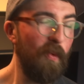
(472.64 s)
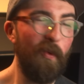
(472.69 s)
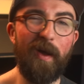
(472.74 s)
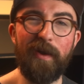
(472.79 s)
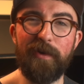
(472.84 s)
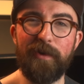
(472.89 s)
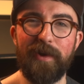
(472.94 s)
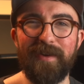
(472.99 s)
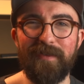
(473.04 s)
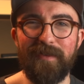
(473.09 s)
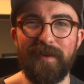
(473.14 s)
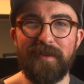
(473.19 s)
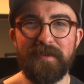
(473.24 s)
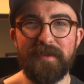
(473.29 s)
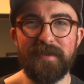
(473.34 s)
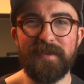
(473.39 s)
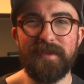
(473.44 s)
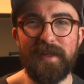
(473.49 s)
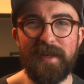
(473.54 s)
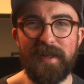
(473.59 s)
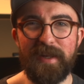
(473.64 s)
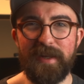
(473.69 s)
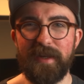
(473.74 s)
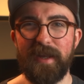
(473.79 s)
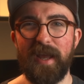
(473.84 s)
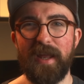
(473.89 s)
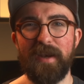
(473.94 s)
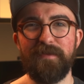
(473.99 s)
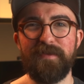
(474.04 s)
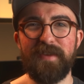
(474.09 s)
wandering around the city,
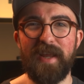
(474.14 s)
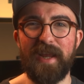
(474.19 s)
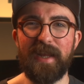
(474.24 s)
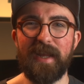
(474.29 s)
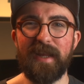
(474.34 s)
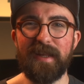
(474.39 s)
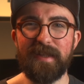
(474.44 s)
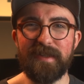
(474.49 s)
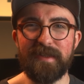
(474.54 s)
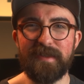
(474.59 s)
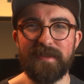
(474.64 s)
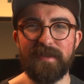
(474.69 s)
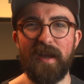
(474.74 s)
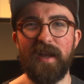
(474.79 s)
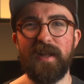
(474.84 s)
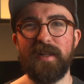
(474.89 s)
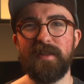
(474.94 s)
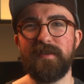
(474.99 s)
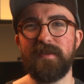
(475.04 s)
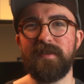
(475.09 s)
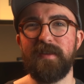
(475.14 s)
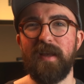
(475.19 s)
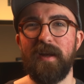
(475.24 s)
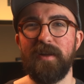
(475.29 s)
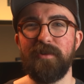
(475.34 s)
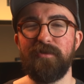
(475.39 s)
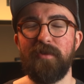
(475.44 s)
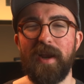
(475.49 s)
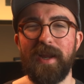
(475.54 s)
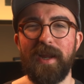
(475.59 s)
kind of taking in the sights,
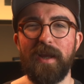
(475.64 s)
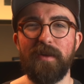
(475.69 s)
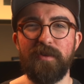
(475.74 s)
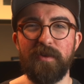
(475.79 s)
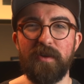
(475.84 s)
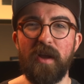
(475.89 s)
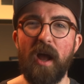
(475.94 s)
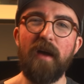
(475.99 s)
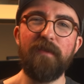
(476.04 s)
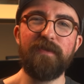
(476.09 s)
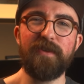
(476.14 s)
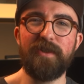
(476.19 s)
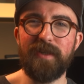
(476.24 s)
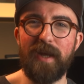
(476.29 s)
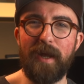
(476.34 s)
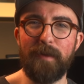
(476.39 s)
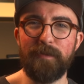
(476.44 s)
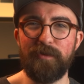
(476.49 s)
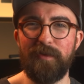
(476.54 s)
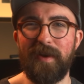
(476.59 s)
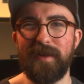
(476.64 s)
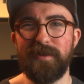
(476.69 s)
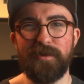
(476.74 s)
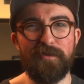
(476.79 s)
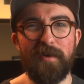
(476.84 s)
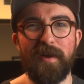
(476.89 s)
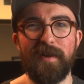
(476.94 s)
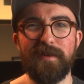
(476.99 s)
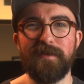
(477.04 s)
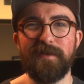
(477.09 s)
uh, trying out new coffee shops,
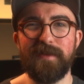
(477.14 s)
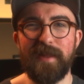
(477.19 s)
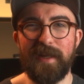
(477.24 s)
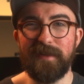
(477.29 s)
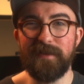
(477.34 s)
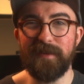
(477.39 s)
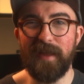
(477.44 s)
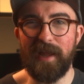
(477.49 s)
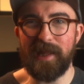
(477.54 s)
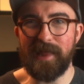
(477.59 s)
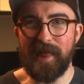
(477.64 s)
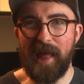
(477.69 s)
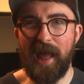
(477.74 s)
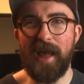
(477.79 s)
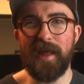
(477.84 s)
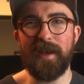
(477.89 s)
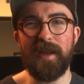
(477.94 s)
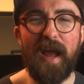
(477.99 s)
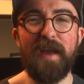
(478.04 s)
restaurants, things like that.